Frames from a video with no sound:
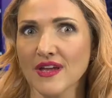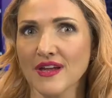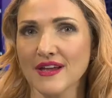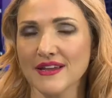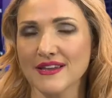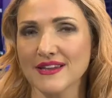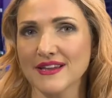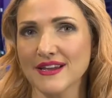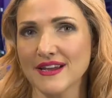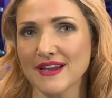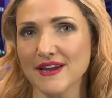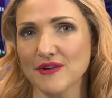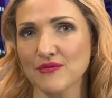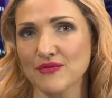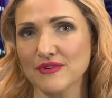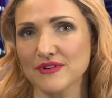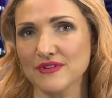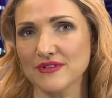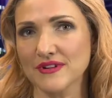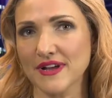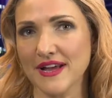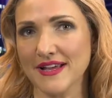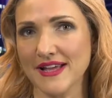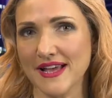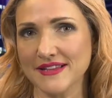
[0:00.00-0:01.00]
Yeah,
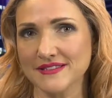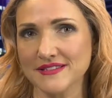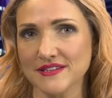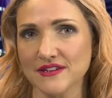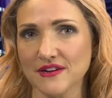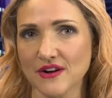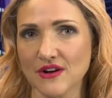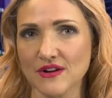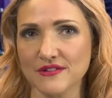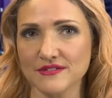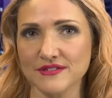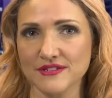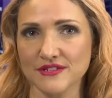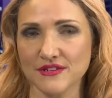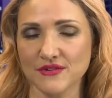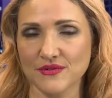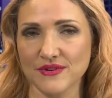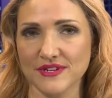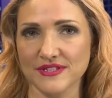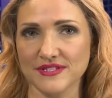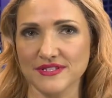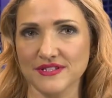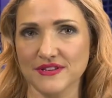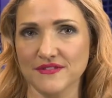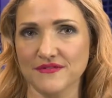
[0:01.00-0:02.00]
well, as a
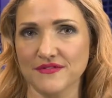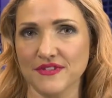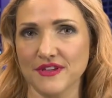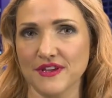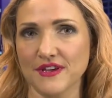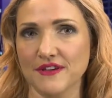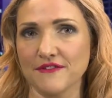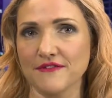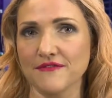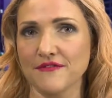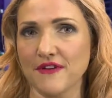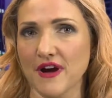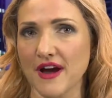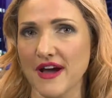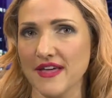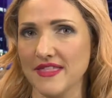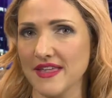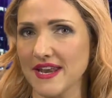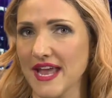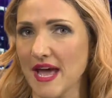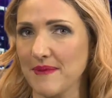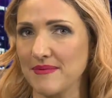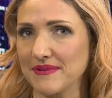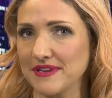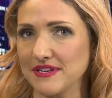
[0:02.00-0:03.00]
consequence of the fire that
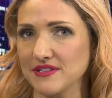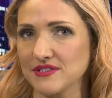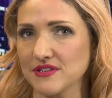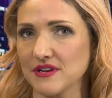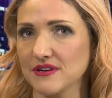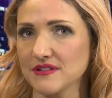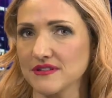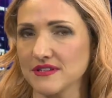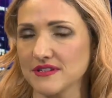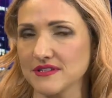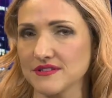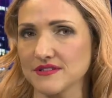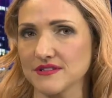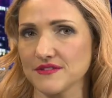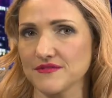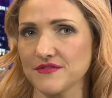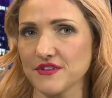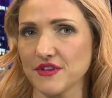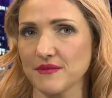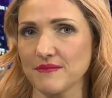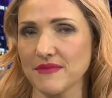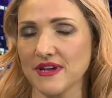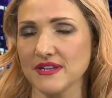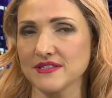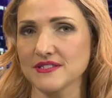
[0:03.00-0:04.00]
happened in Docklands a
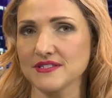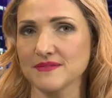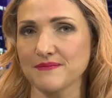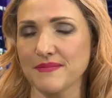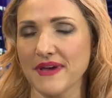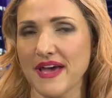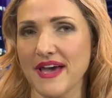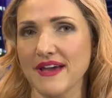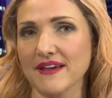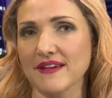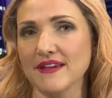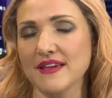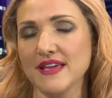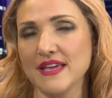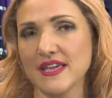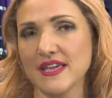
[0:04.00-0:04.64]
few months back,